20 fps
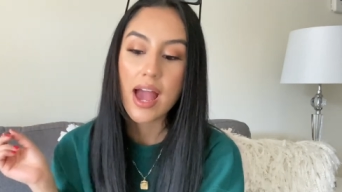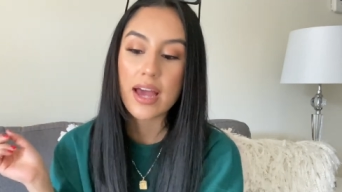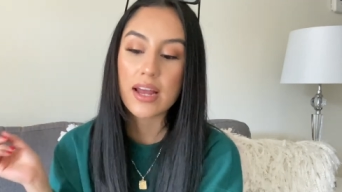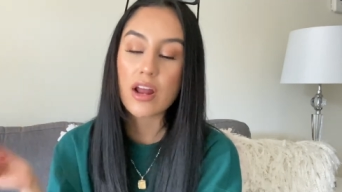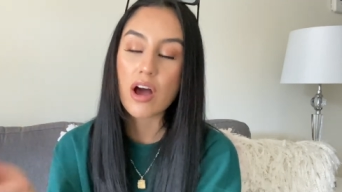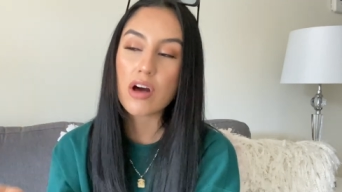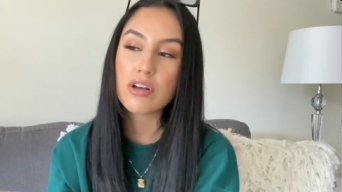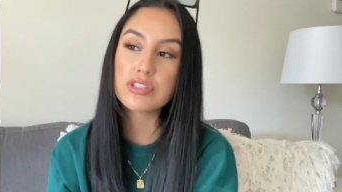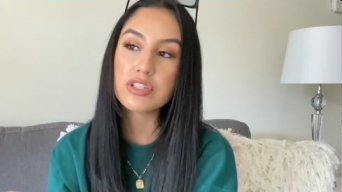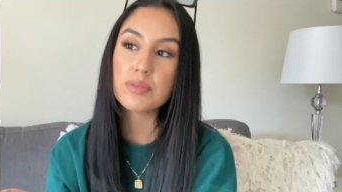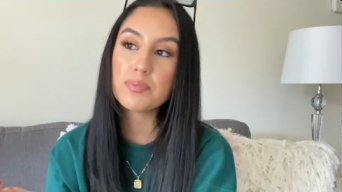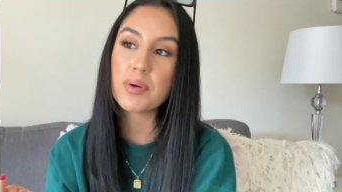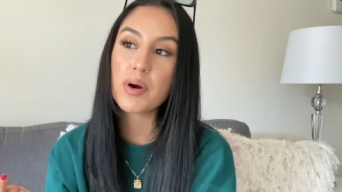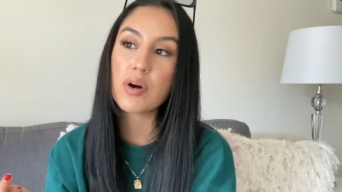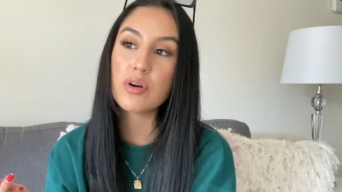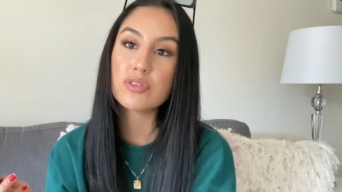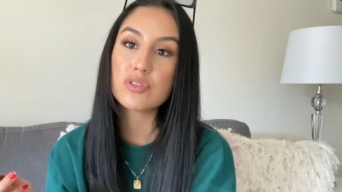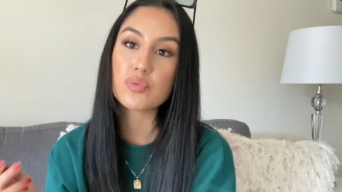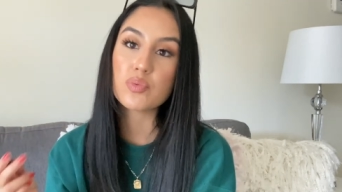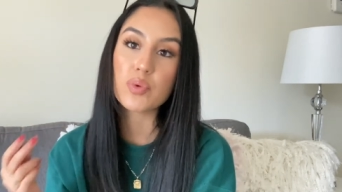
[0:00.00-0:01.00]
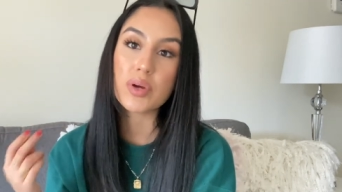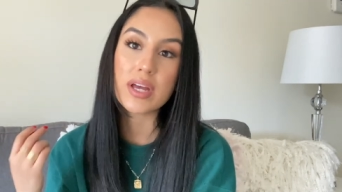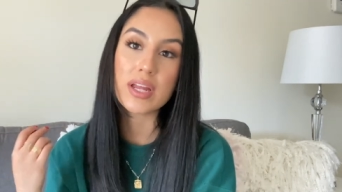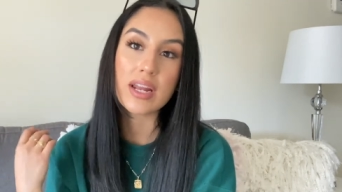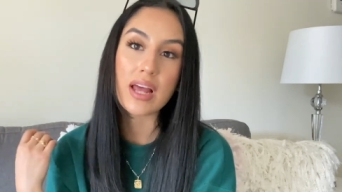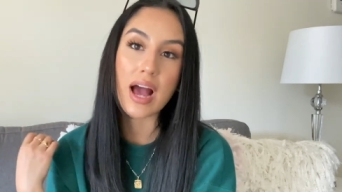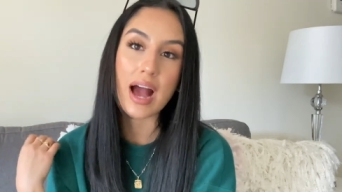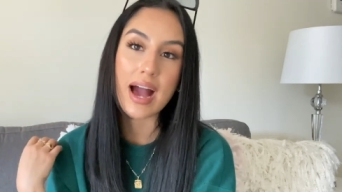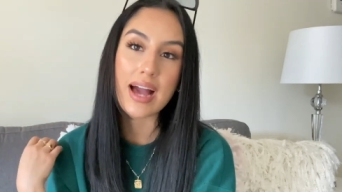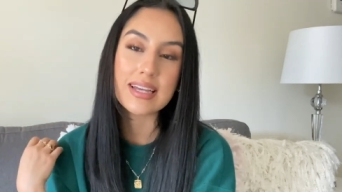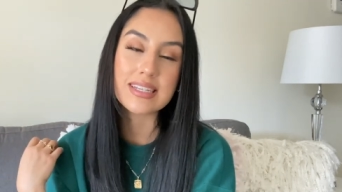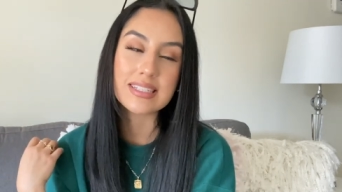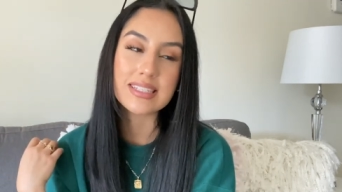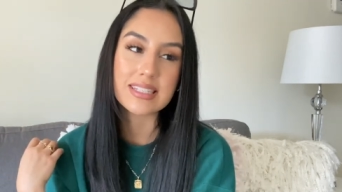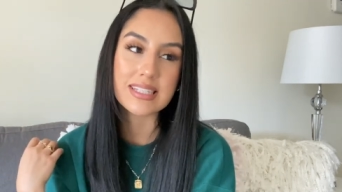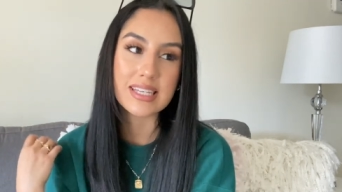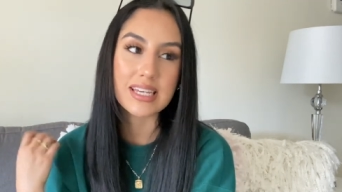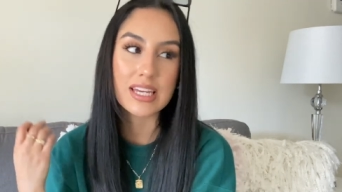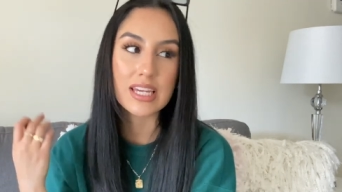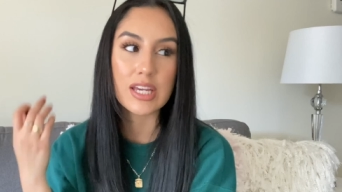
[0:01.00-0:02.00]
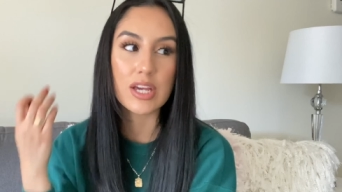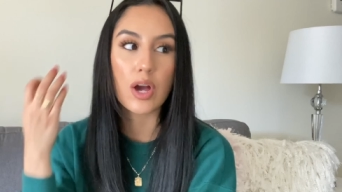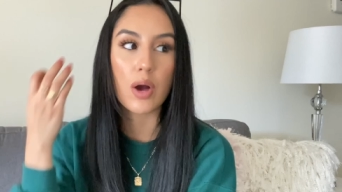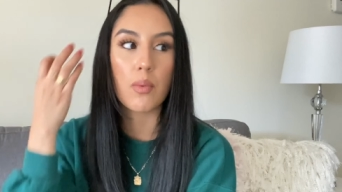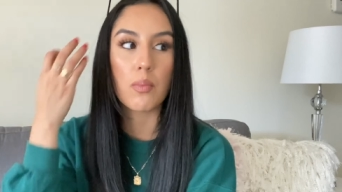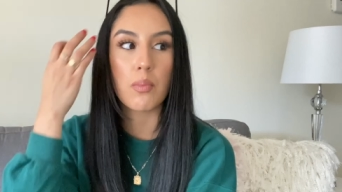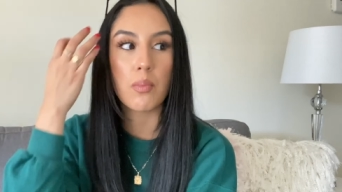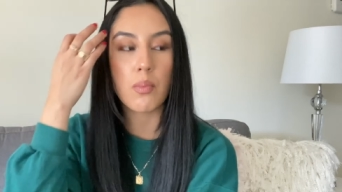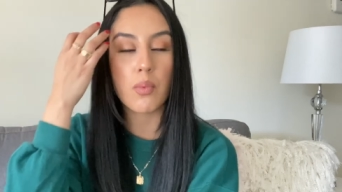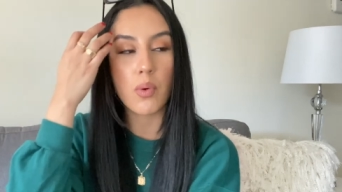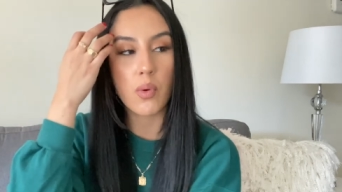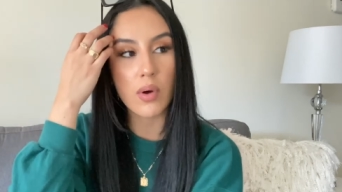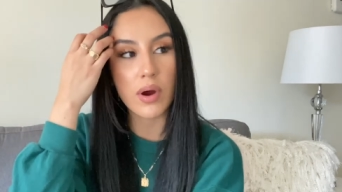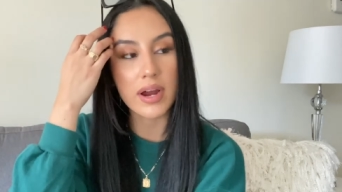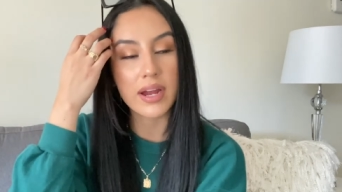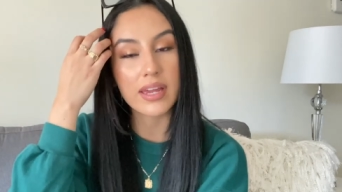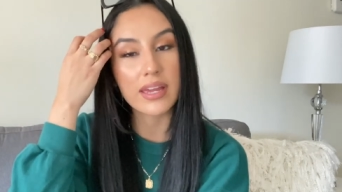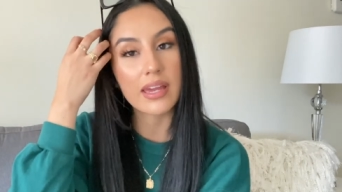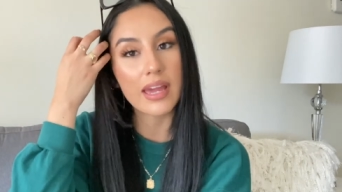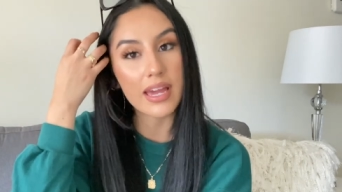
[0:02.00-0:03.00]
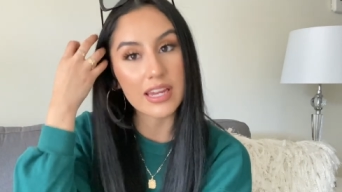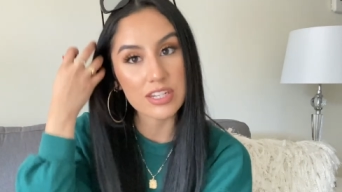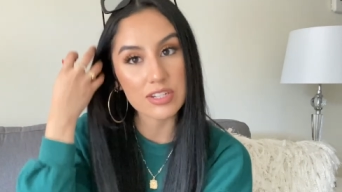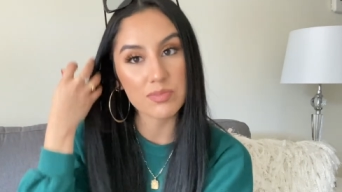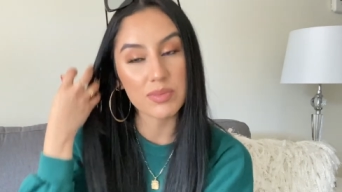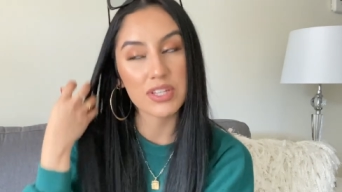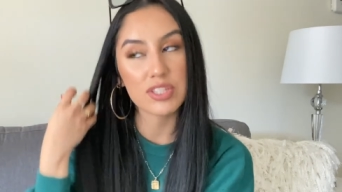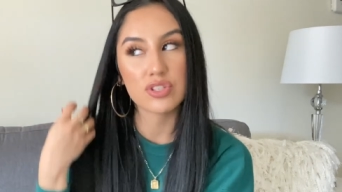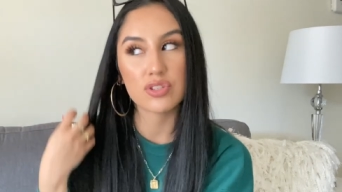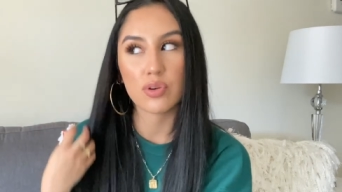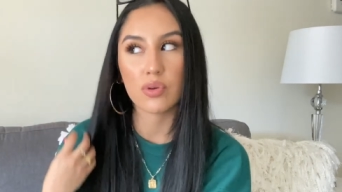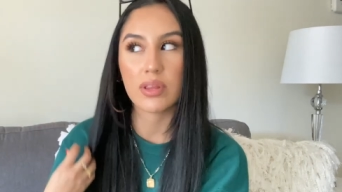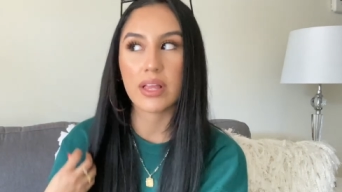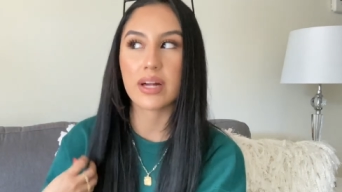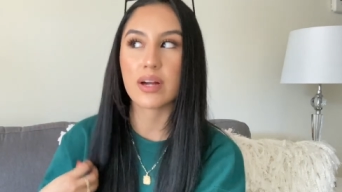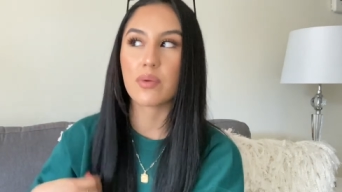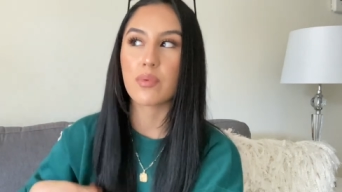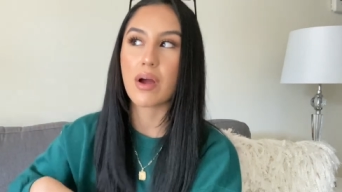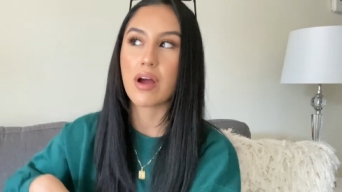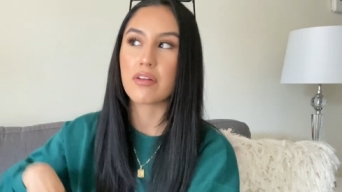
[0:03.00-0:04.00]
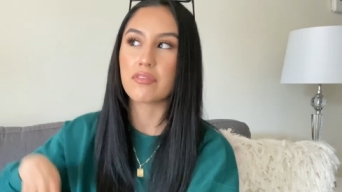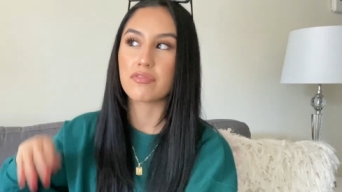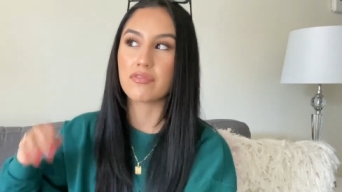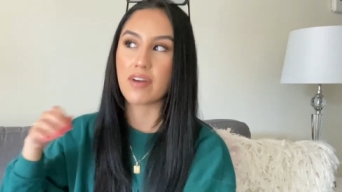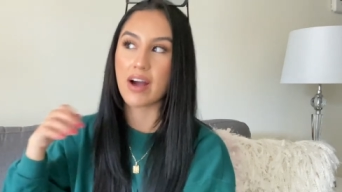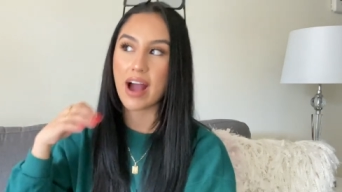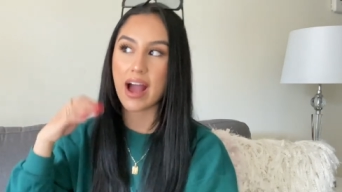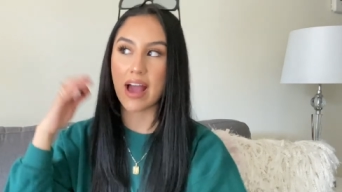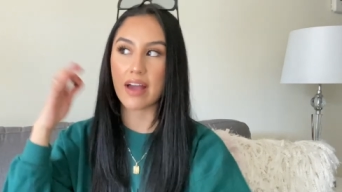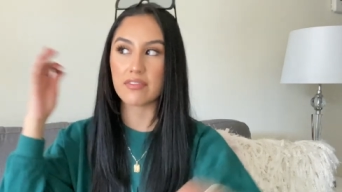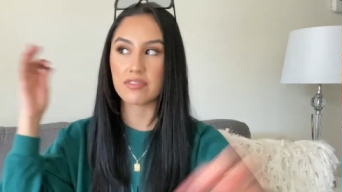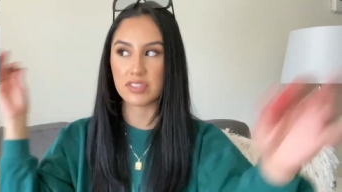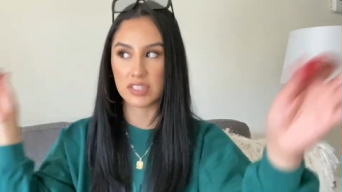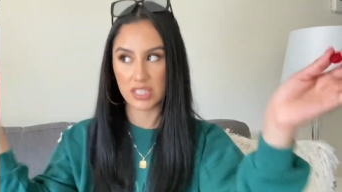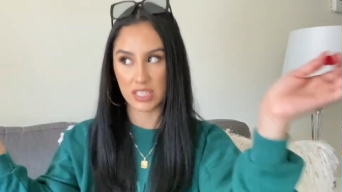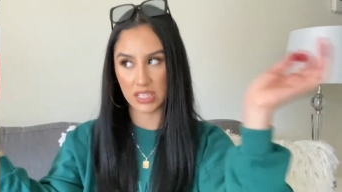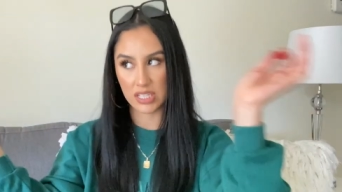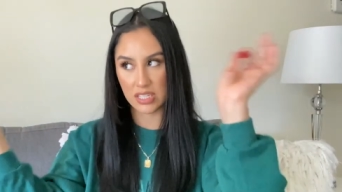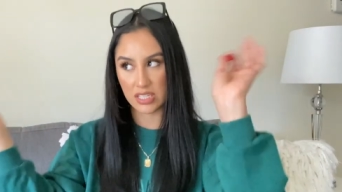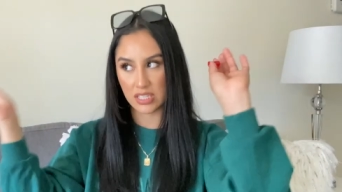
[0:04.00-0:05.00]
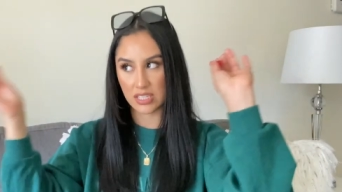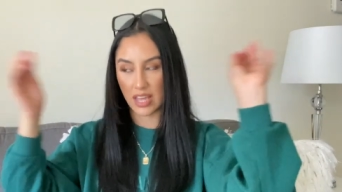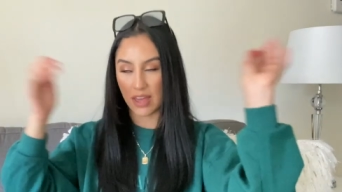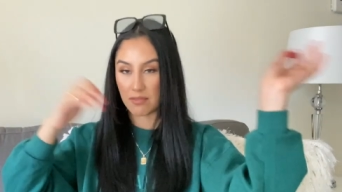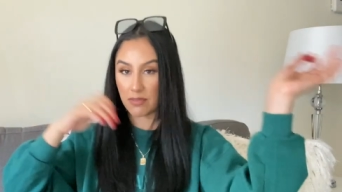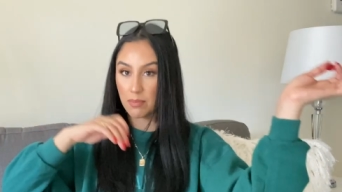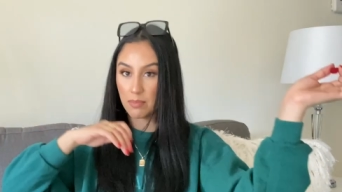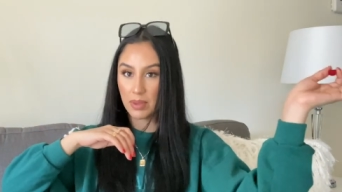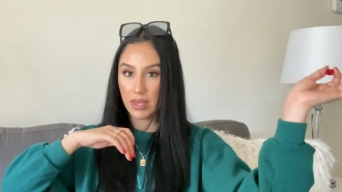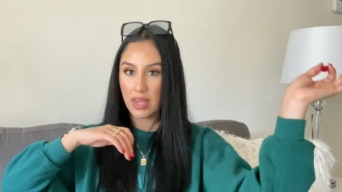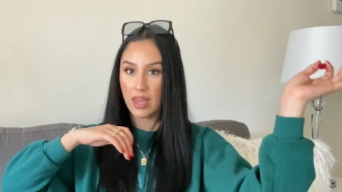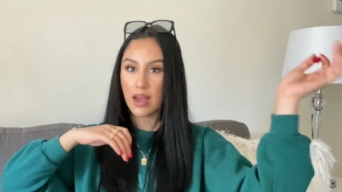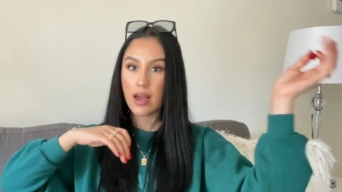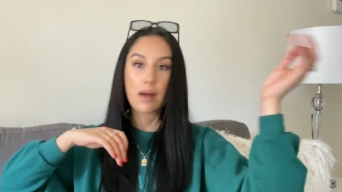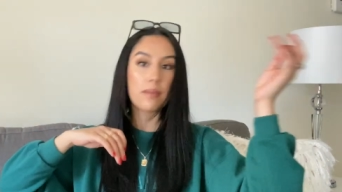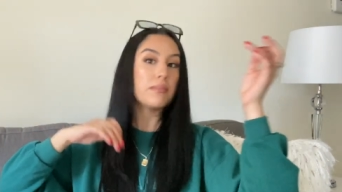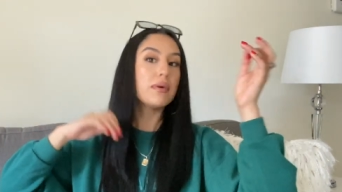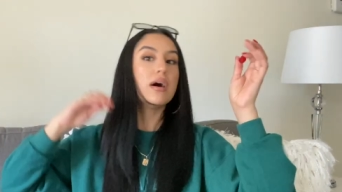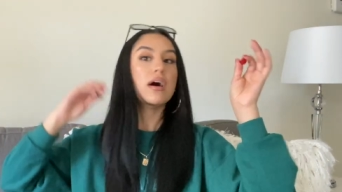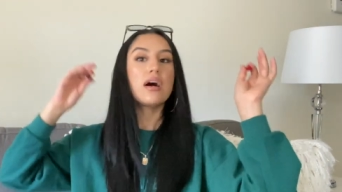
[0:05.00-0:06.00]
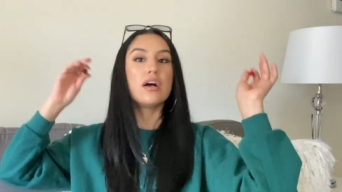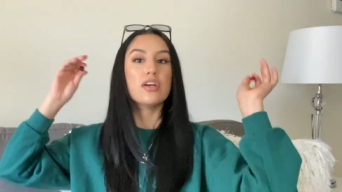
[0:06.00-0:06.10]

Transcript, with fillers: And I also post when I see more engagement. So like around five, six, 7 p.m.